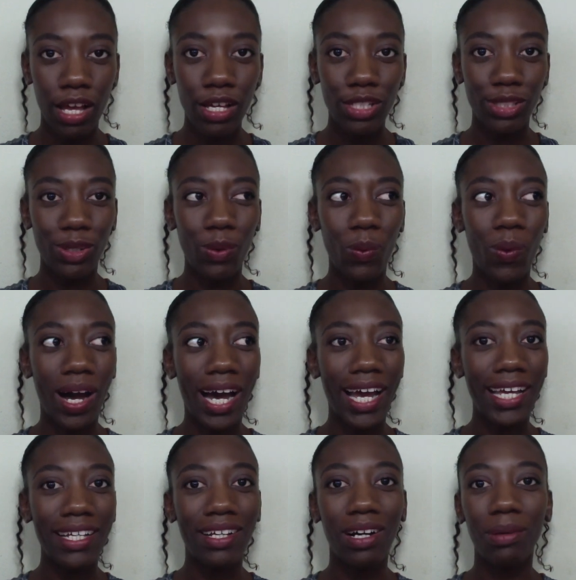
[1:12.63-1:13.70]
So
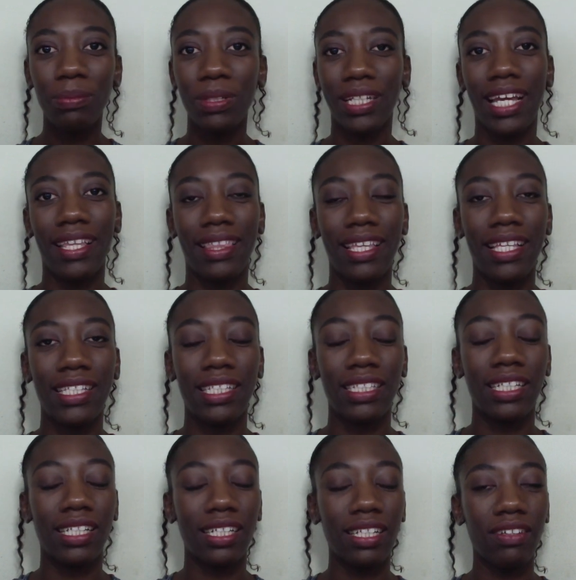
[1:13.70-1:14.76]
why complicate things? It
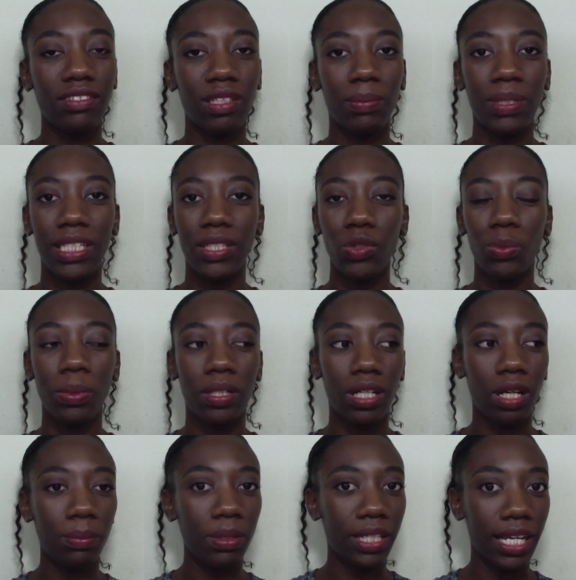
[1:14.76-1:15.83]
doesn't have to be super
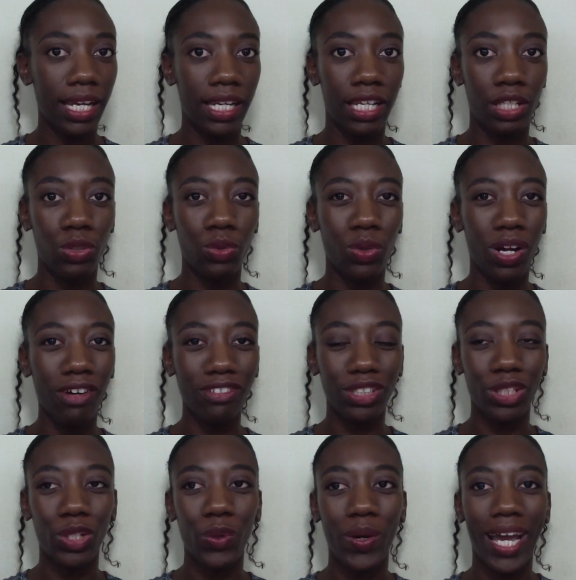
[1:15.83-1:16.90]
complicated. You don't have
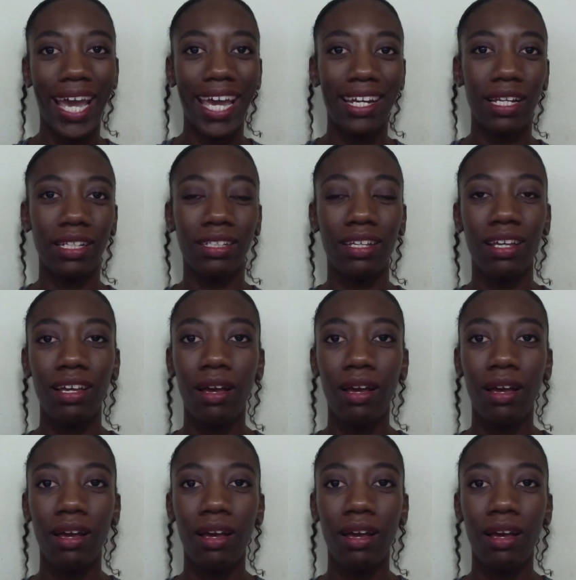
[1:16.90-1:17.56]
to go ahead and